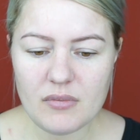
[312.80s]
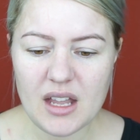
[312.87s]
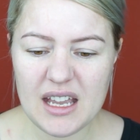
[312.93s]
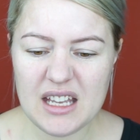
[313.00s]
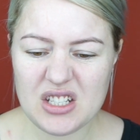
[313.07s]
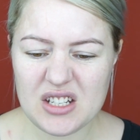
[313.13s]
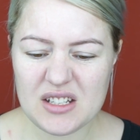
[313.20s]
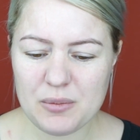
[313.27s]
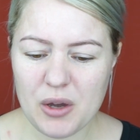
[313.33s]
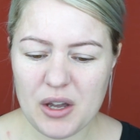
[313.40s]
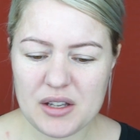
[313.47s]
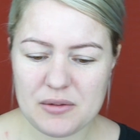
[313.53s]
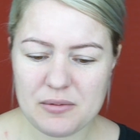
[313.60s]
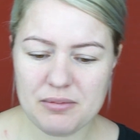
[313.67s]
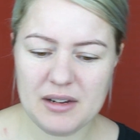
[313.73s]
It just
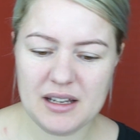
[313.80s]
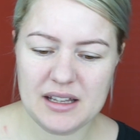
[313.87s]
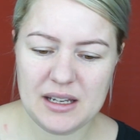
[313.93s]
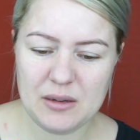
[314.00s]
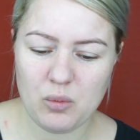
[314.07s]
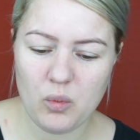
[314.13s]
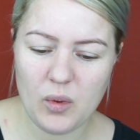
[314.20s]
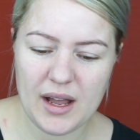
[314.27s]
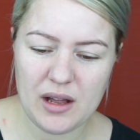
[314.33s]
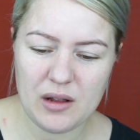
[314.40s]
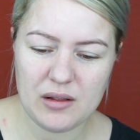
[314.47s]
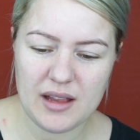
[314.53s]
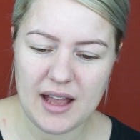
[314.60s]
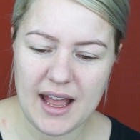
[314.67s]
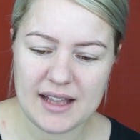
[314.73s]
works really
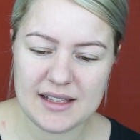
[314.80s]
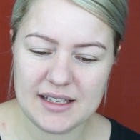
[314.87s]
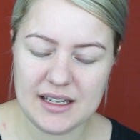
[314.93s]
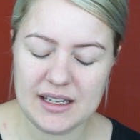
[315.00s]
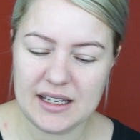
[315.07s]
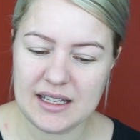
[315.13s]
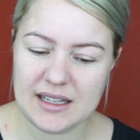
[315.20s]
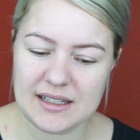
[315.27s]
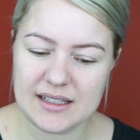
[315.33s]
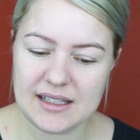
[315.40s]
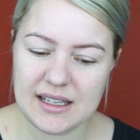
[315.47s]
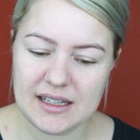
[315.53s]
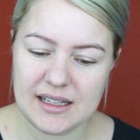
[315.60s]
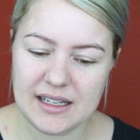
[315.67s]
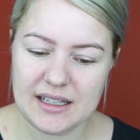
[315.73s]
well as in
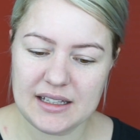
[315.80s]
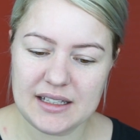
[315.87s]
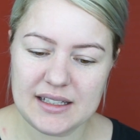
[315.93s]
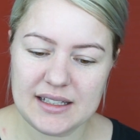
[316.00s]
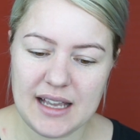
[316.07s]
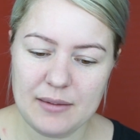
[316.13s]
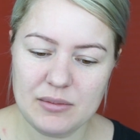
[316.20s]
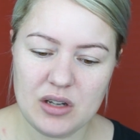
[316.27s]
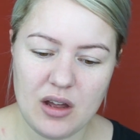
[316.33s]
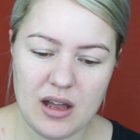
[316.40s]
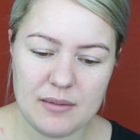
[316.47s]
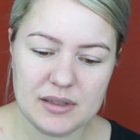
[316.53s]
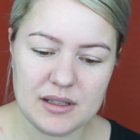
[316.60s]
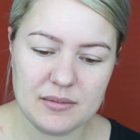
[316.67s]
concealing at the same time.